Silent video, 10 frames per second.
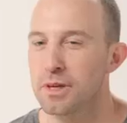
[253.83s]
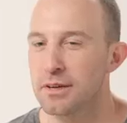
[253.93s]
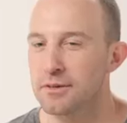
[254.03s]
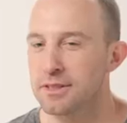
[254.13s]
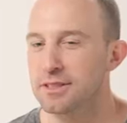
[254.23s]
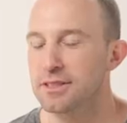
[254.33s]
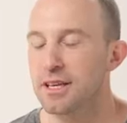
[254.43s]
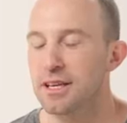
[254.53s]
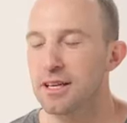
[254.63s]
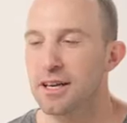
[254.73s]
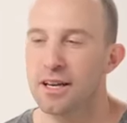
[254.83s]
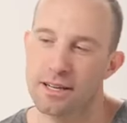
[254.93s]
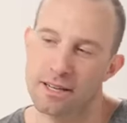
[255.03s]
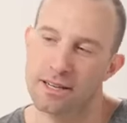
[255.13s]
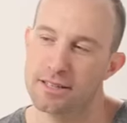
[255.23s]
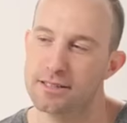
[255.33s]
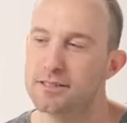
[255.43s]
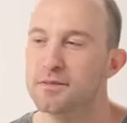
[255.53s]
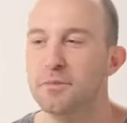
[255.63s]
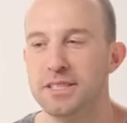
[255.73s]
when I was at a
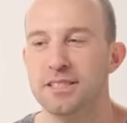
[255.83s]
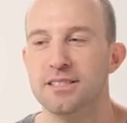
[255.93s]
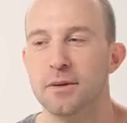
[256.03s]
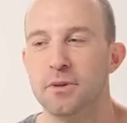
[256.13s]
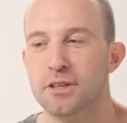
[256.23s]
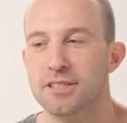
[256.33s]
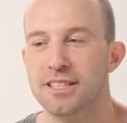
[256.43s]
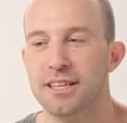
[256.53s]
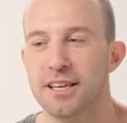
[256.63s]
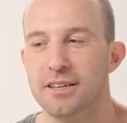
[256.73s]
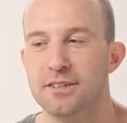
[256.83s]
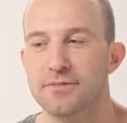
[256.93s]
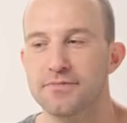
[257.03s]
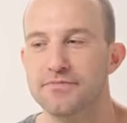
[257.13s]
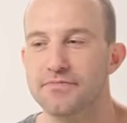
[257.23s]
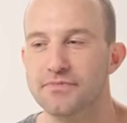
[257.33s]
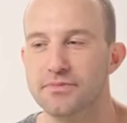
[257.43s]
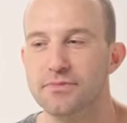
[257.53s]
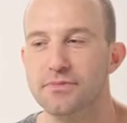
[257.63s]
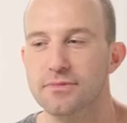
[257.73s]
business seminar in San Diego
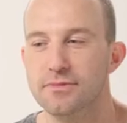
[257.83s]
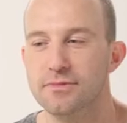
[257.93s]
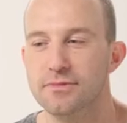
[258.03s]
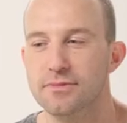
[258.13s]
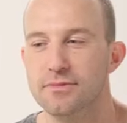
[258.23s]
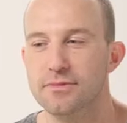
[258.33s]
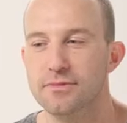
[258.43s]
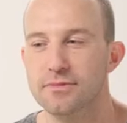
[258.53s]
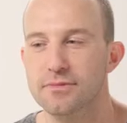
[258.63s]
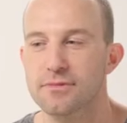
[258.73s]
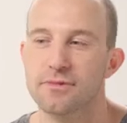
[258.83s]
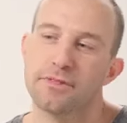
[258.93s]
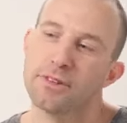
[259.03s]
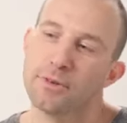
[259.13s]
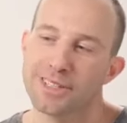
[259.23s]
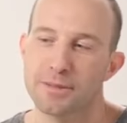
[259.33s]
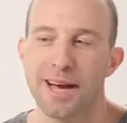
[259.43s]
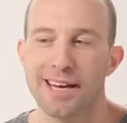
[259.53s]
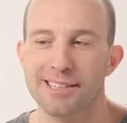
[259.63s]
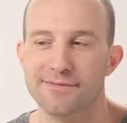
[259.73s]
a few weeks
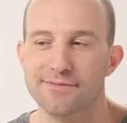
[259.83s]
back.